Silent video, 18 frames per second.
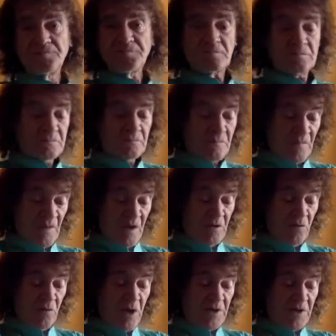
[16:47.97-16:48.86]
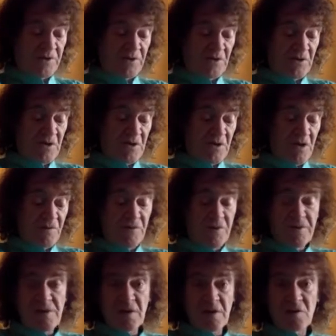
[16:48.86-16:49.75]
In reality, everything
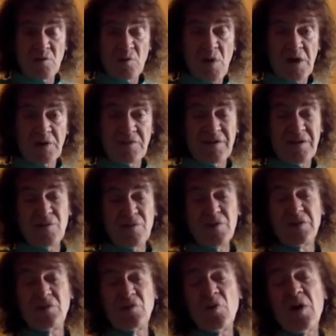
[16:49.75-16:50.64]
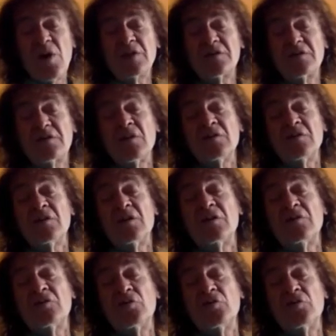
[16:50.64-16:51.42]
is one. There is no external, no